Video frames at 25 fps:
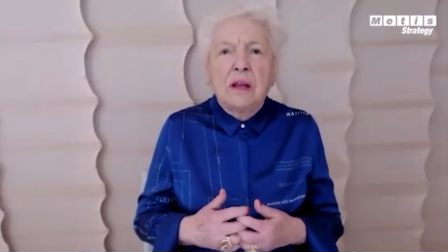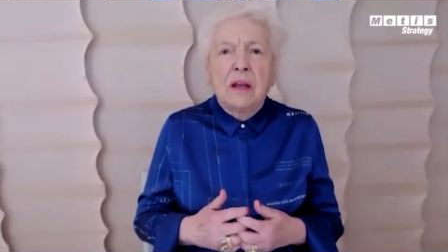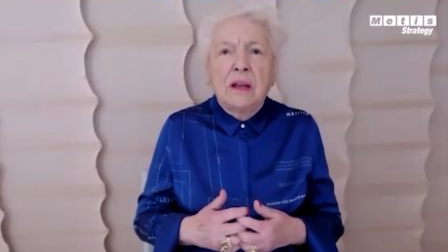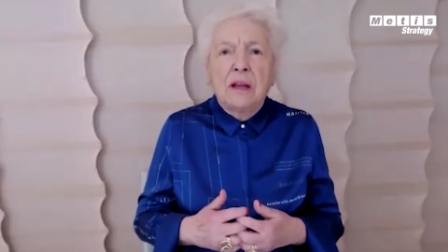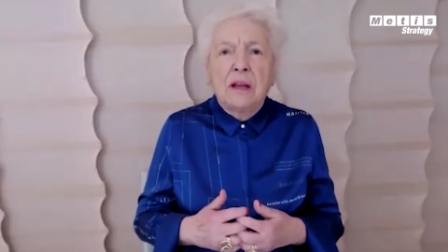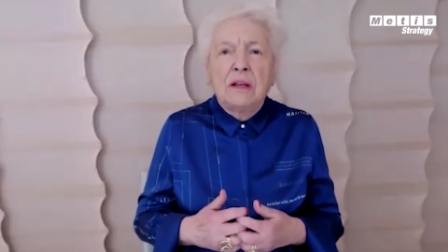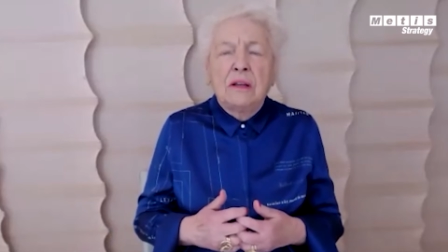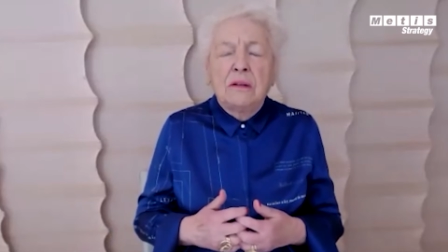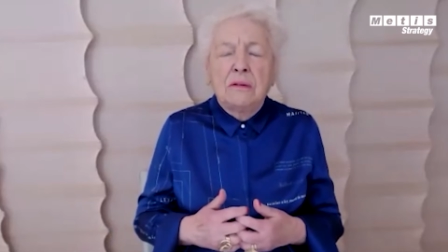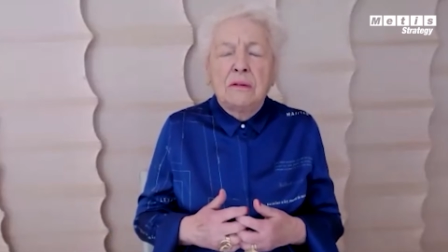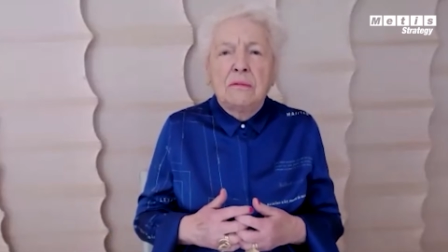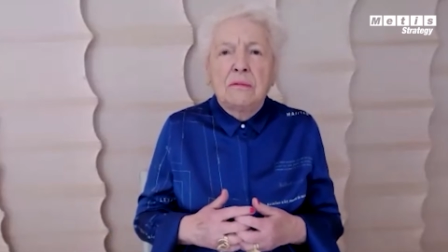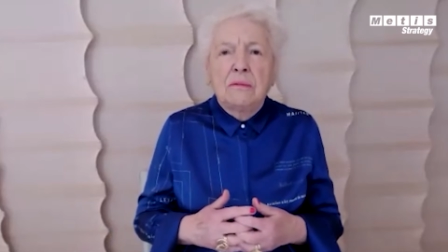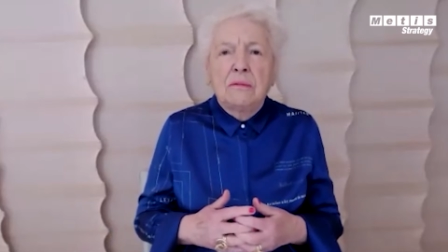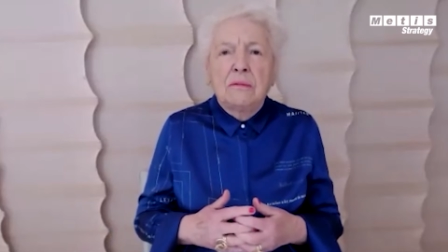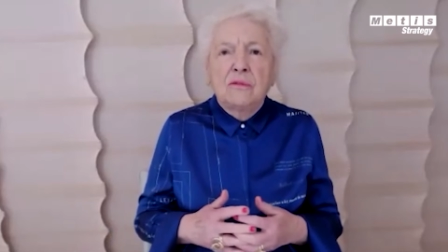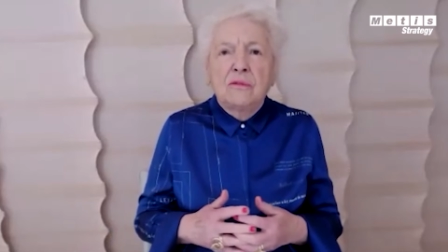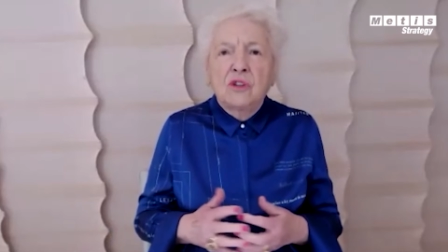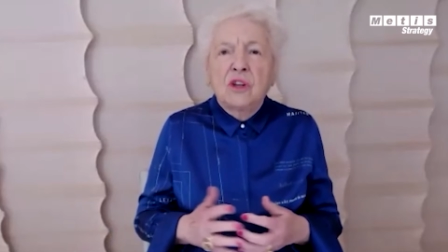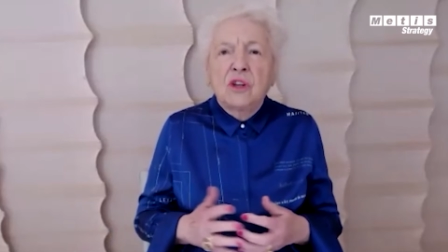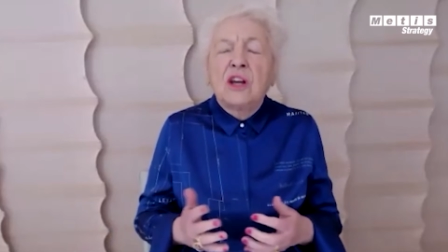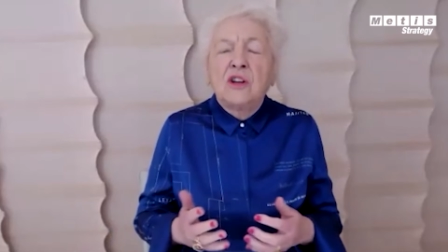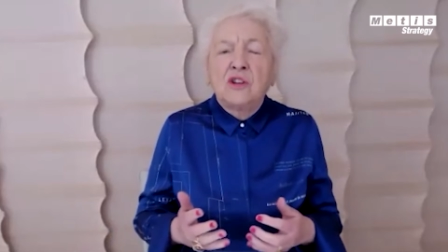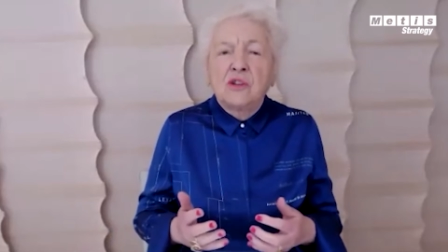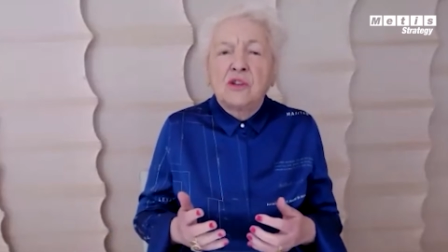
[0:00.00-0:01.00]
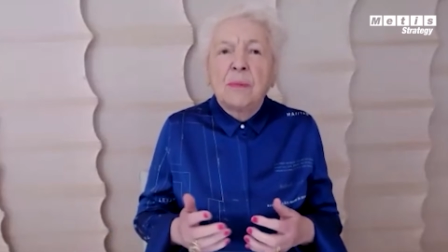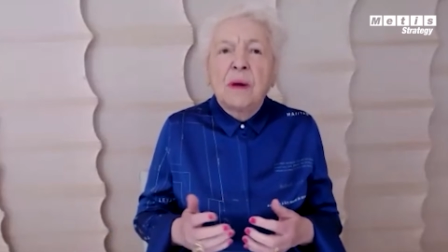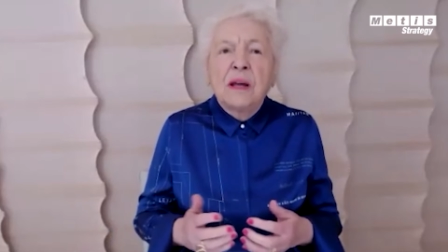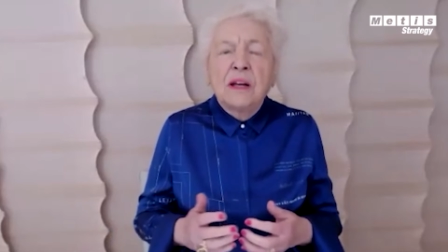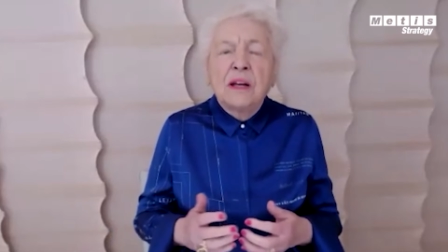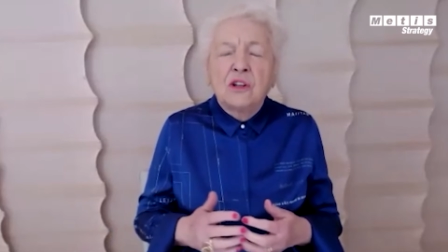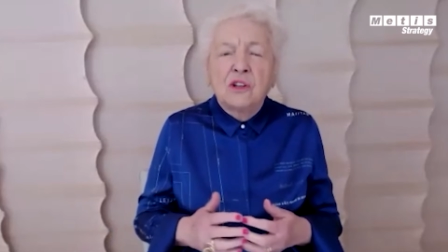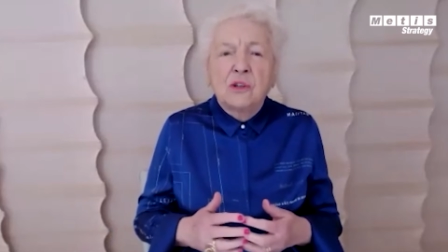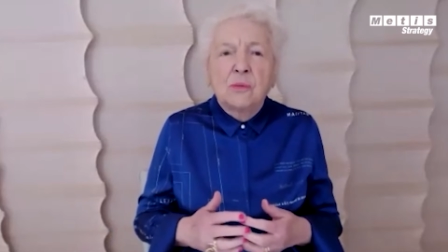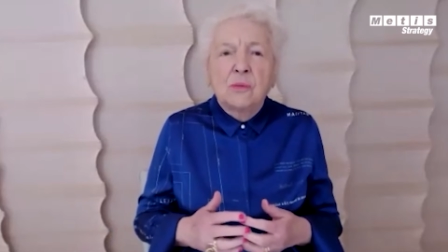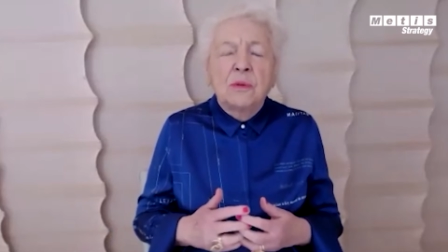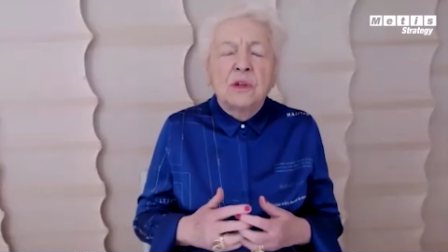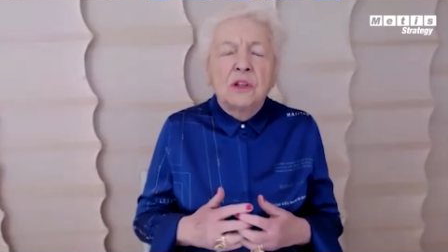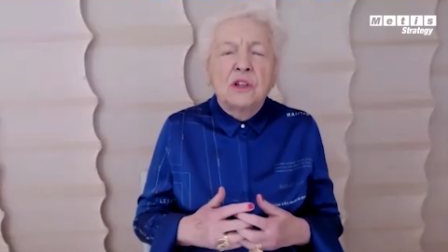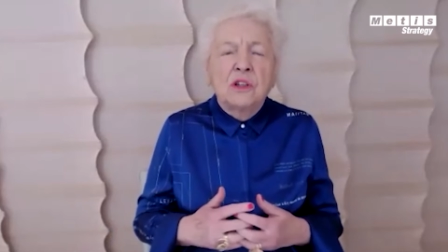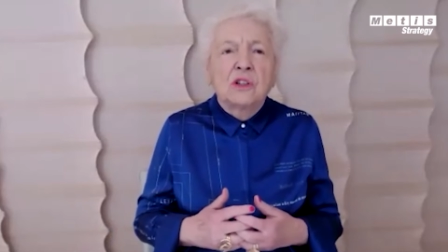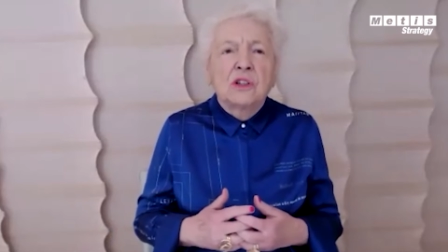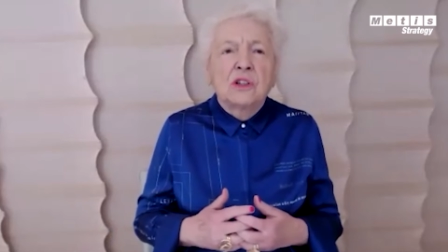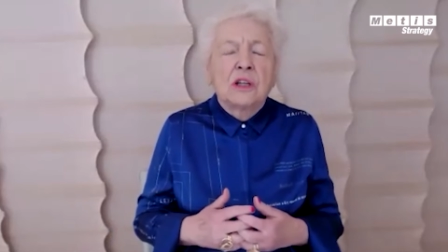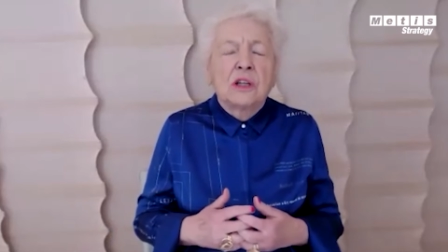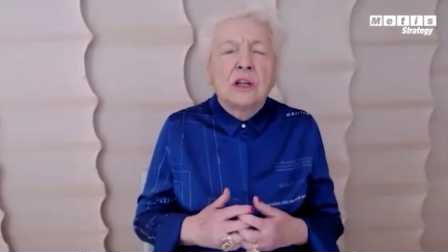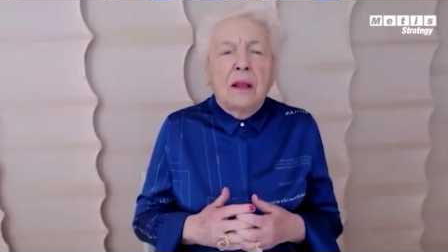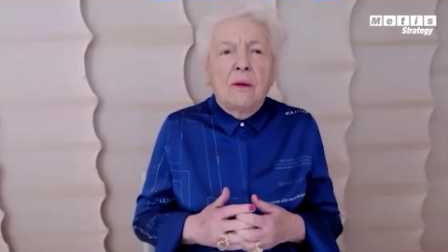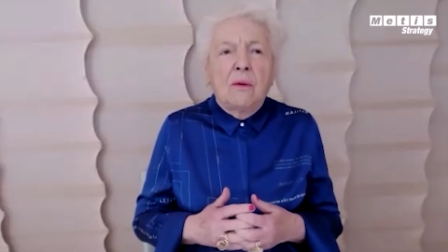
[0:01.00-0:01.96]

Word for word: in change management.